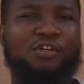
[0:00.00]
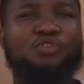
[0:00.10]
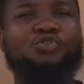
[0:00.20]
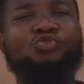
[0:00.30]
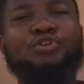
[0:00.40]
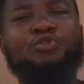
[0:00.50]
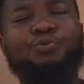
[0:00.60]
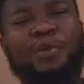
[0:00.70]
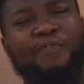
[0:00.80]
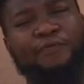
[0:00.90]
To reduce
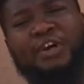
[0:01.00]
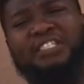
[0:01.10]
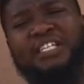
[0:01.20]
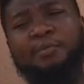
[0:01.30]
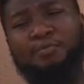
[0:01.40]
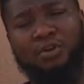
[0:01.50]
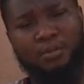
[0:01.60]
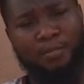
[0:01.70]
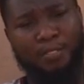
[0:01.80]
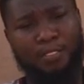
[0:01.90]
pain. For example,
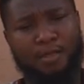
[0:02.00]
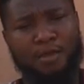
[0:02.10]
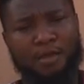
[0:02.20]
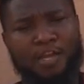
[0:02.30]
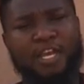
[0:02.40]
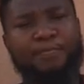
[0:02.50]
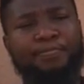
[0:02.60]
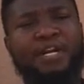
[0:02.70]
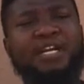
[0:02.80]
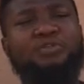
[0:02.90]
a
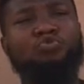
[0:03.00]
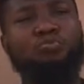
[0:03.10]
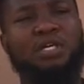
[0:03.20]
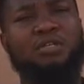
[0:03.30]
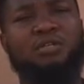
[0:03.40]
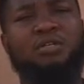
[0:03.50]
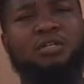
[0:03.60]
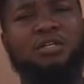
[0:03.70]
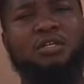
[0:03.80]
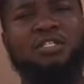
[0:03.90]
pregnant woman
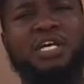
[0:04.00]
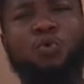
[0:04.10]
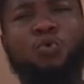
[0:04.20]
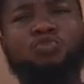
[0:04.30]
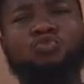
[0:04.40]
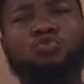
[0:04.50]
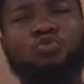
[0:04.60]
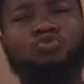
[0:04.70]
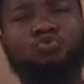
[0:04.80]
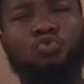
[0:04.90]
that wants to go
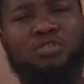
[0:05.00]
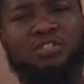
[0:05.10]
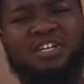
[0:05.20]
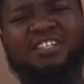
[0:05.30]
through what?